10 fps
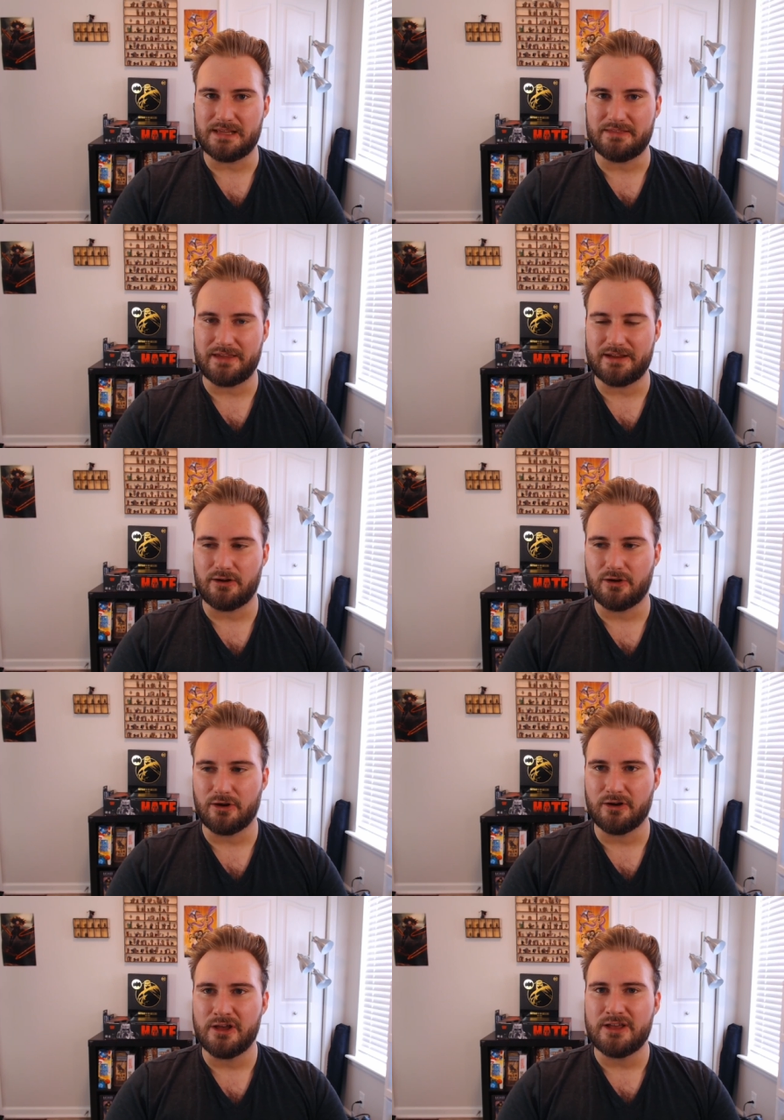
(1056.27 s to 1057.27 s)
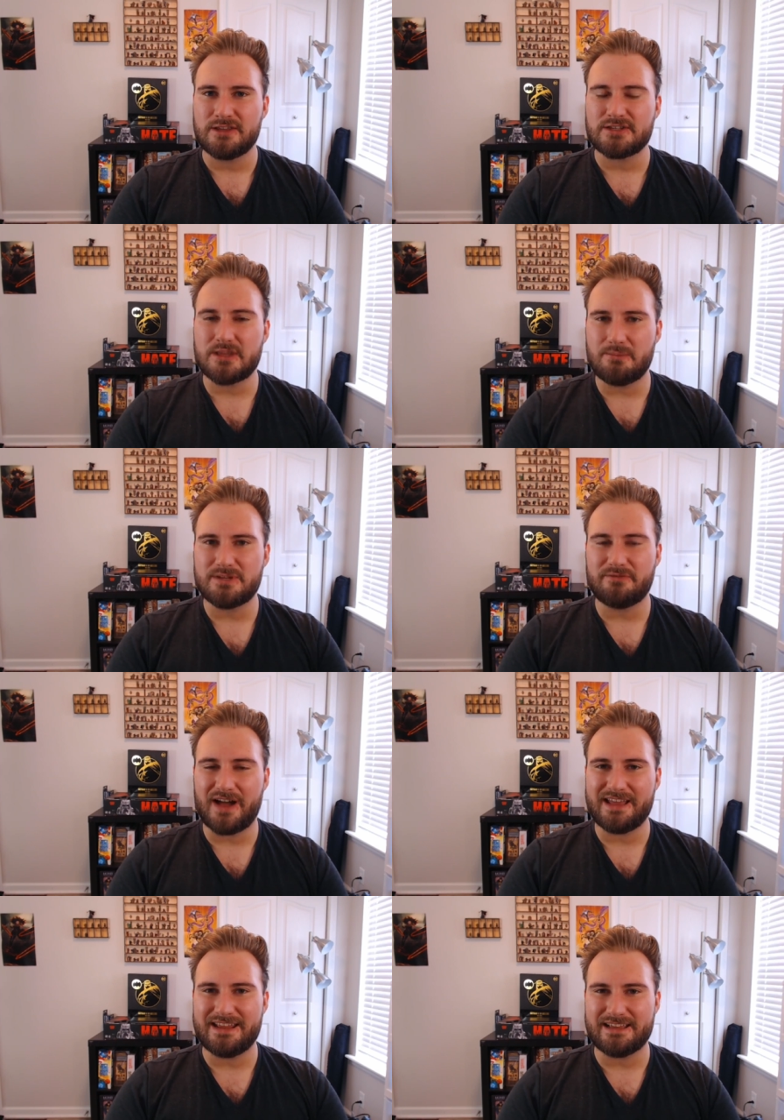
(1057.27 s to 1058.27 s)
They are
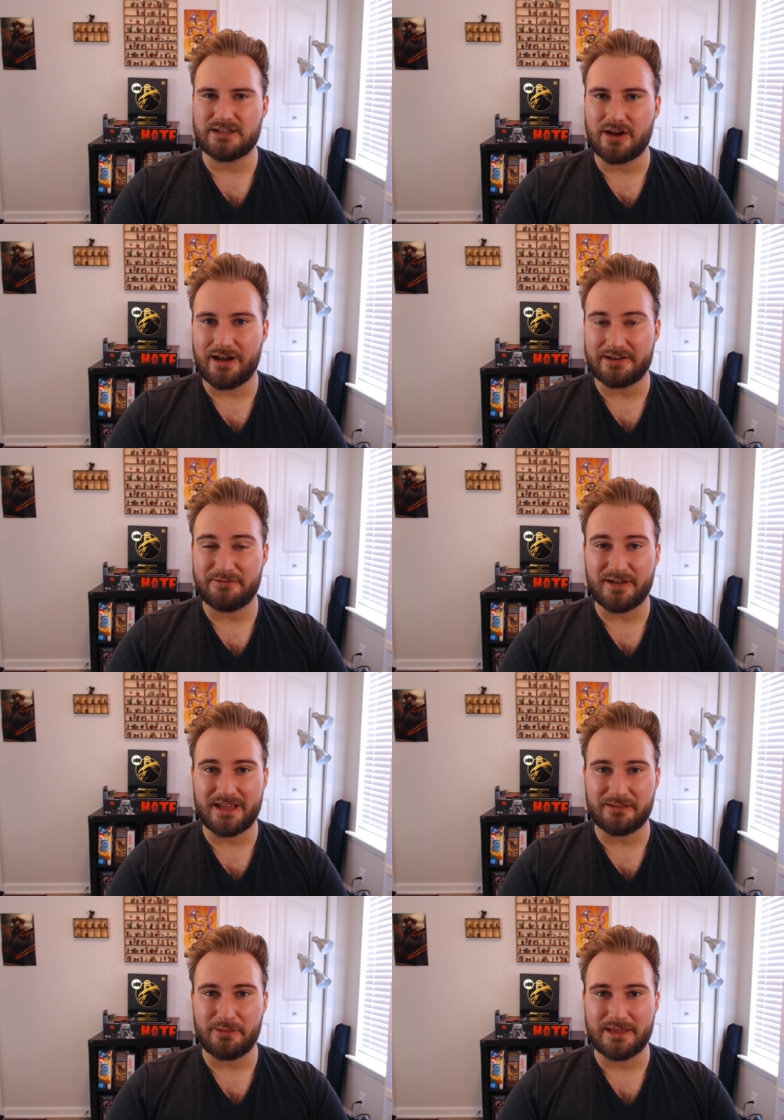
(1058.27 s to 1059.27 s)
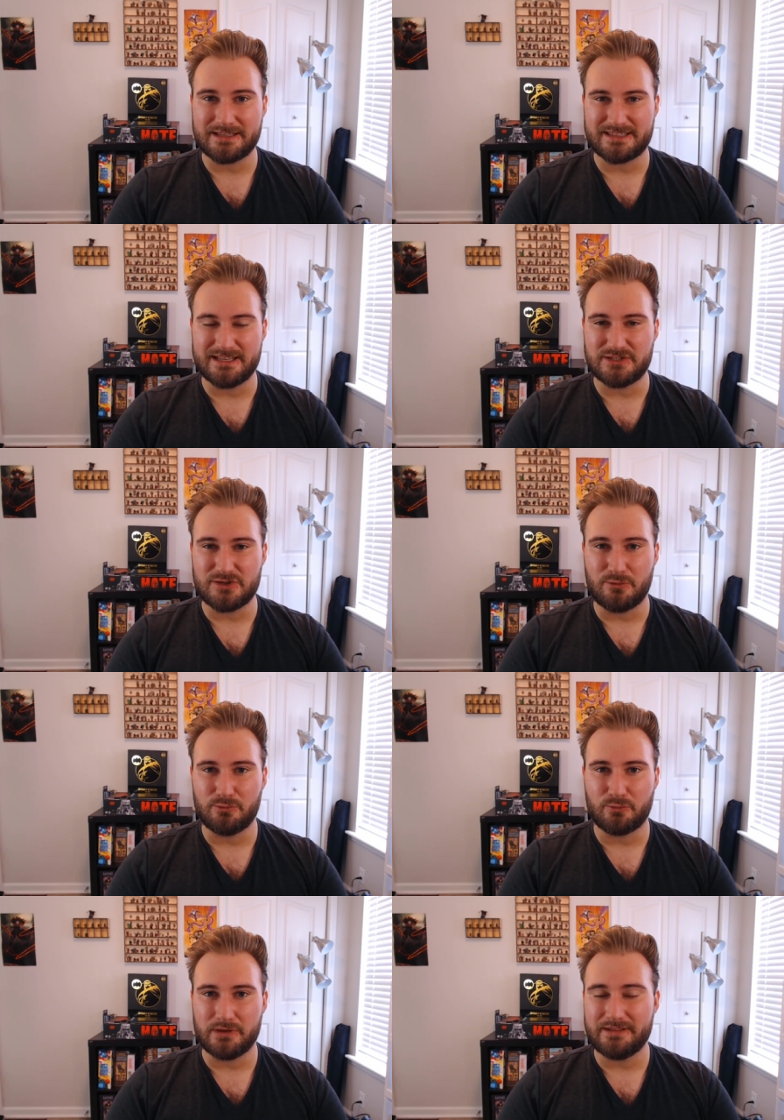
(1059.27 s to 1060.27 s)
subdividing and codifying things that don't
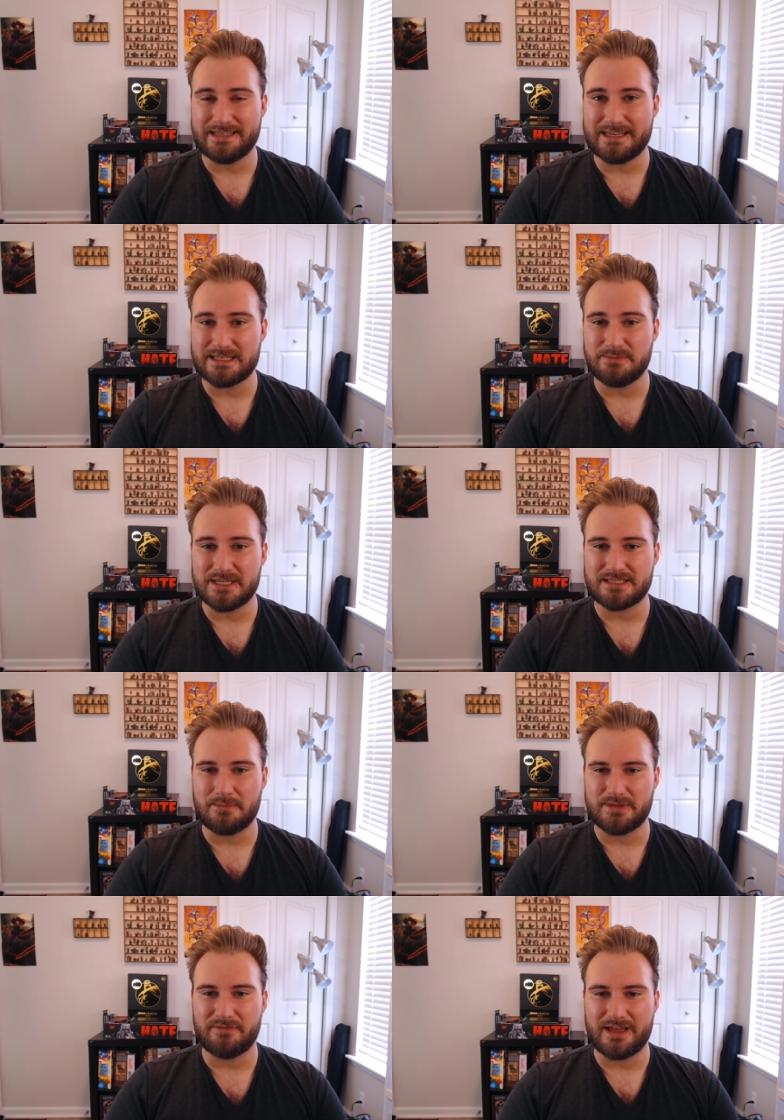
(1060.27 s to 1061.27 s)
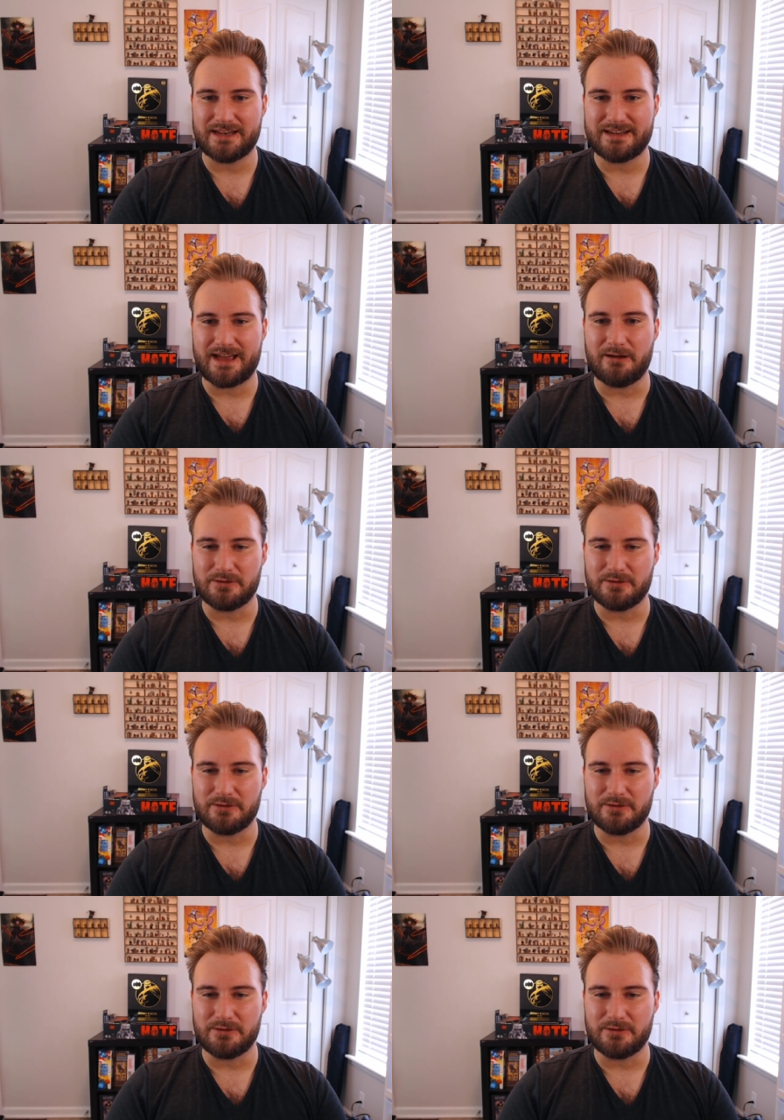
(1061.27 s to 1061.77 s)
really need to be subdivided out.